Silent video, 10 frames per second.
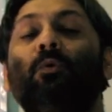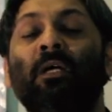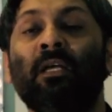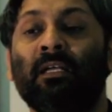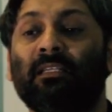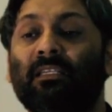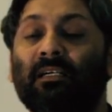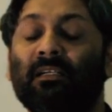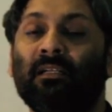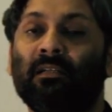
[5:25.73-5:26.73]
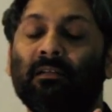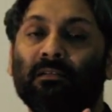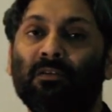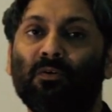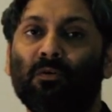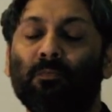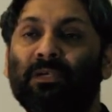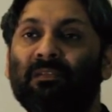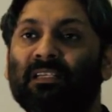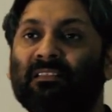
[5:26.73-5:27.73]
to the
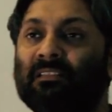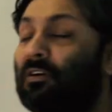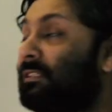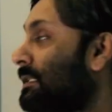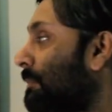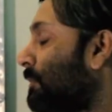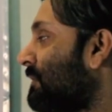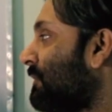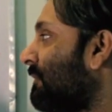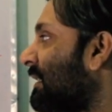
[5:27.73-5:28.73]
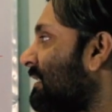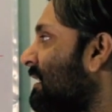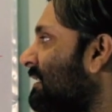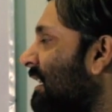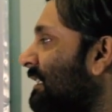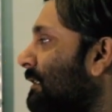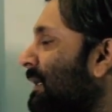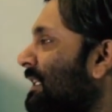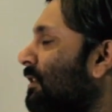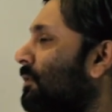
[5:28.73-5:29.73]
previous concept which we were discussing at the
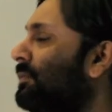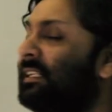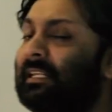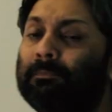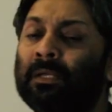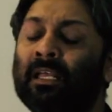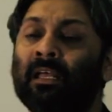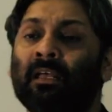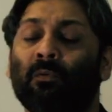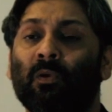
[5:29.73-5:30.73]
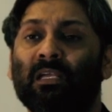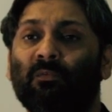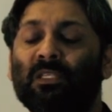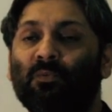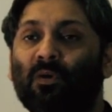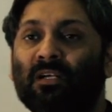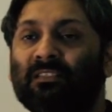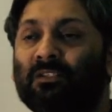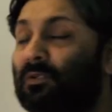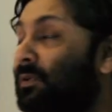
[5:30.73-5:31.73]
beginning of the clip, which
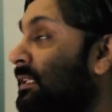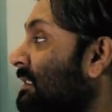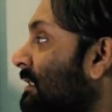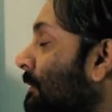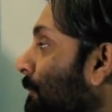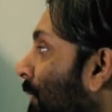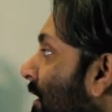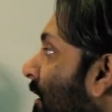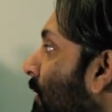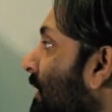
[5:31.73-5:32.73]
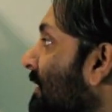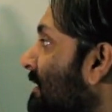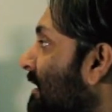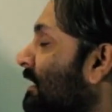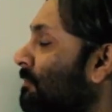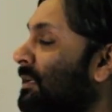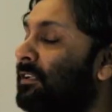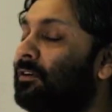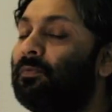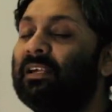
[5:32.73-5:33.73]
was this particular
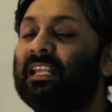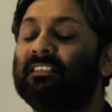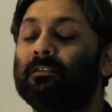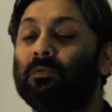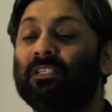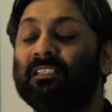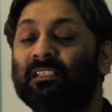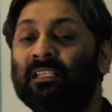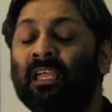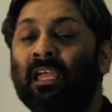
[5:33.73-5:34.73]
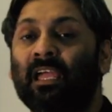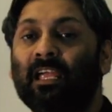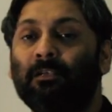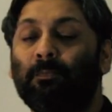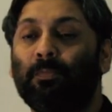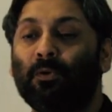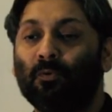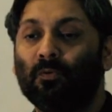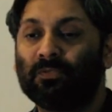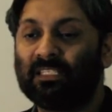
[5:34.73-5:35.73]
statement of financial position, it
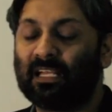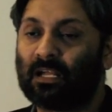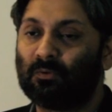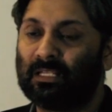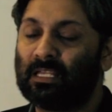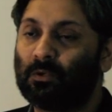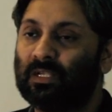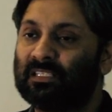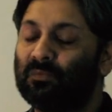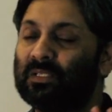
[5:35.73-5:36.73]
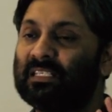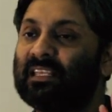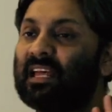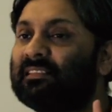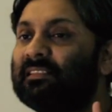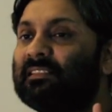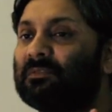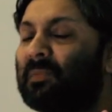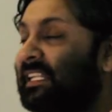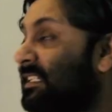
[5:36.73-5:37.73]
proves the accounting equation, which is
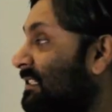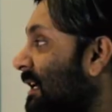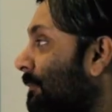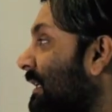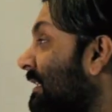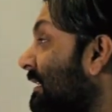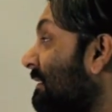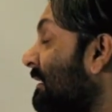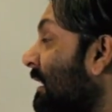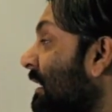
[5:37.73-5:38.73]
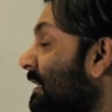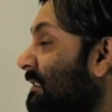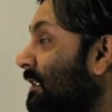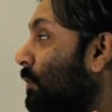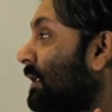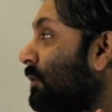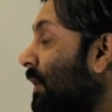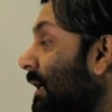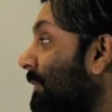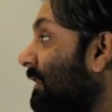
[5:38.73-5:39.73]
assets minus liabilities is equal to
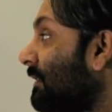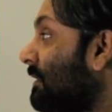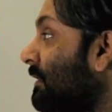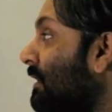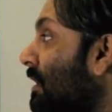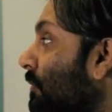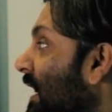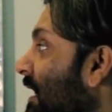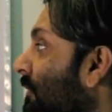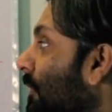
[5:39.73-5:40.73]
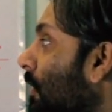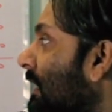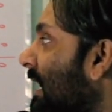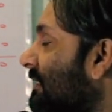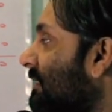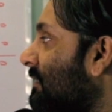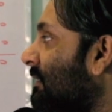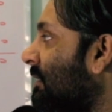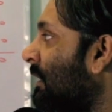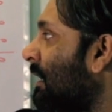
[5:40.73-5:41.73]
capital. Now we have all the
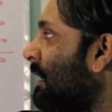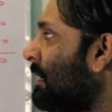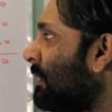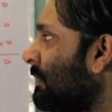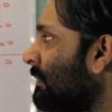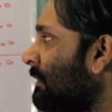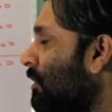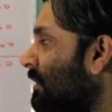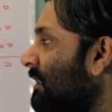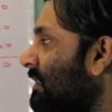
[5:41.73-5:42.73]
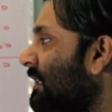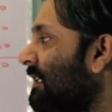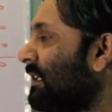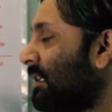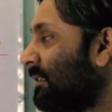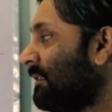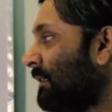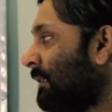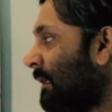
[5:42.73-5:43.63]
assets, non-current and current,